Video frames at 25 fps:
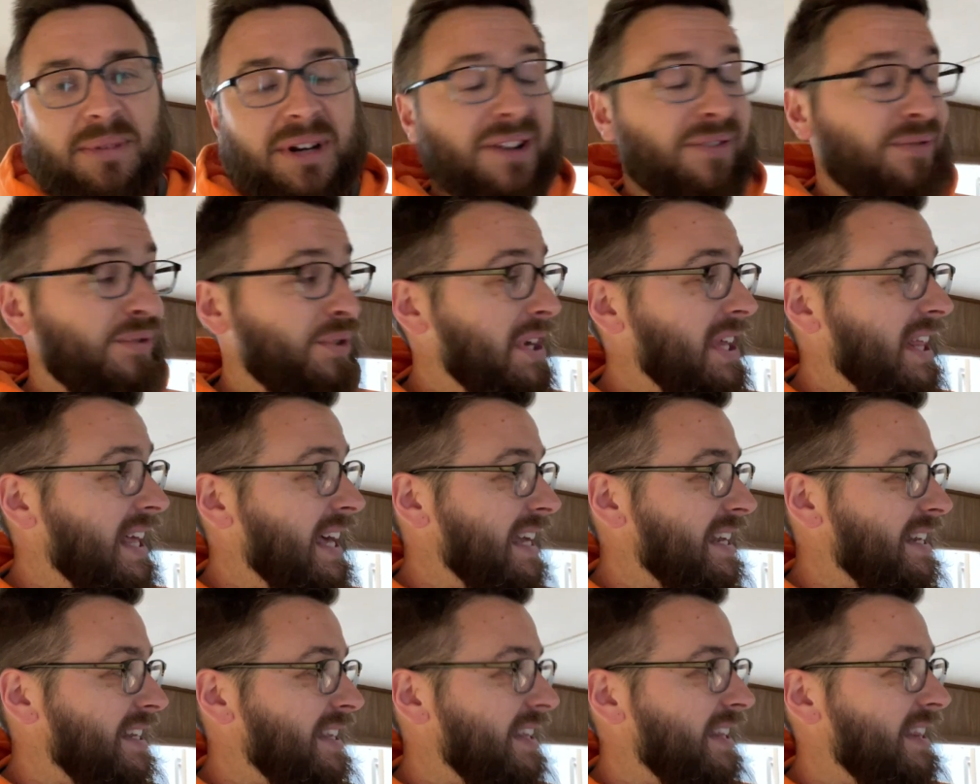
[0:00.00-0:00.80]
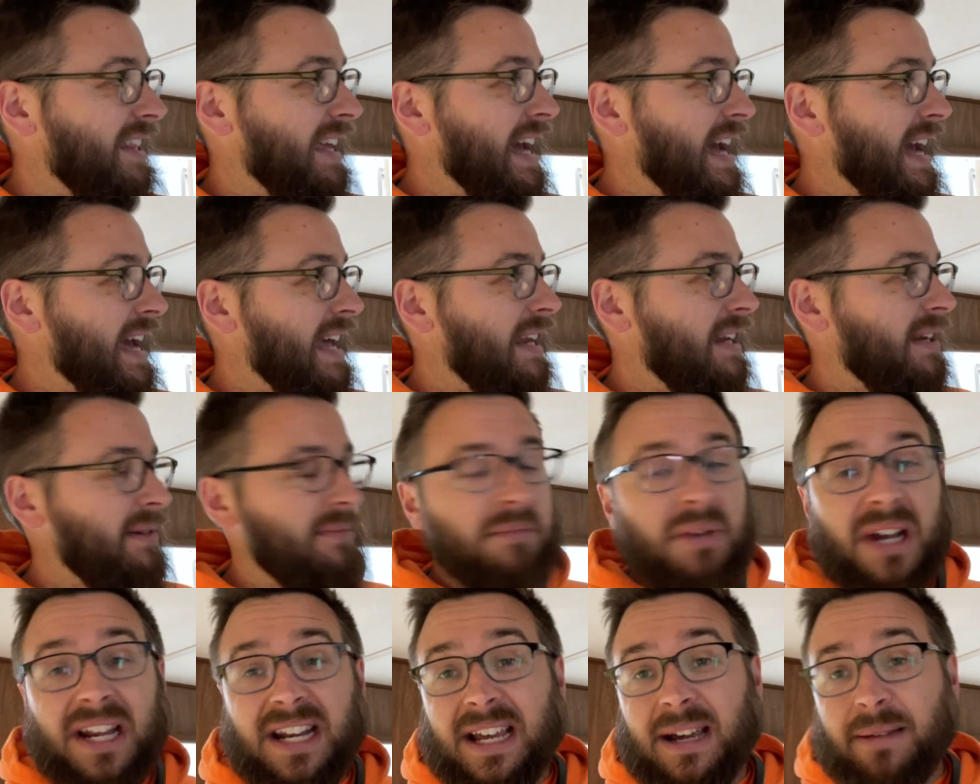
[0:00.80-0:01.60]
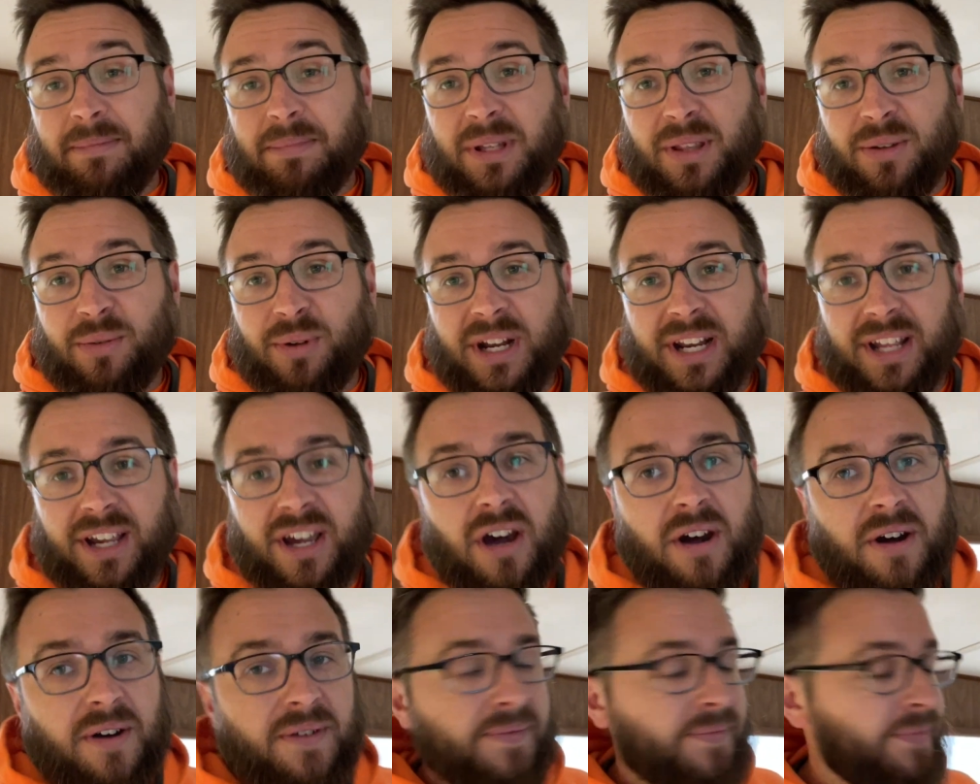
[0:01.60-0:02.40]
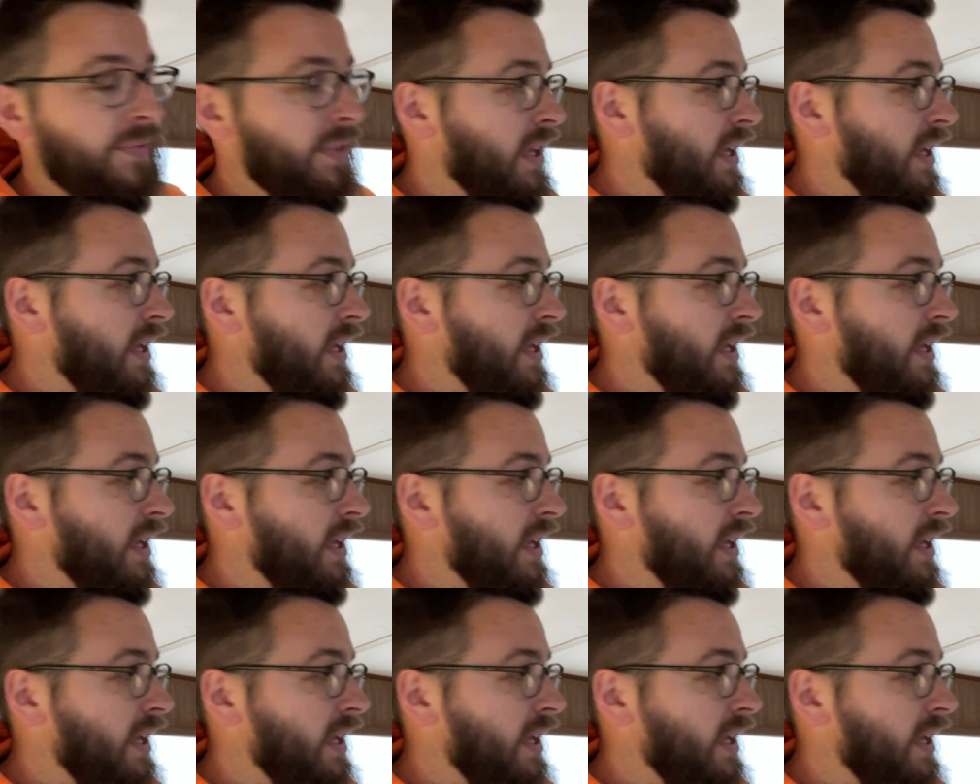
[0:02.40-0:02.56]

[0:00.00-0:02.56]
I've realized that that might not be the way to go.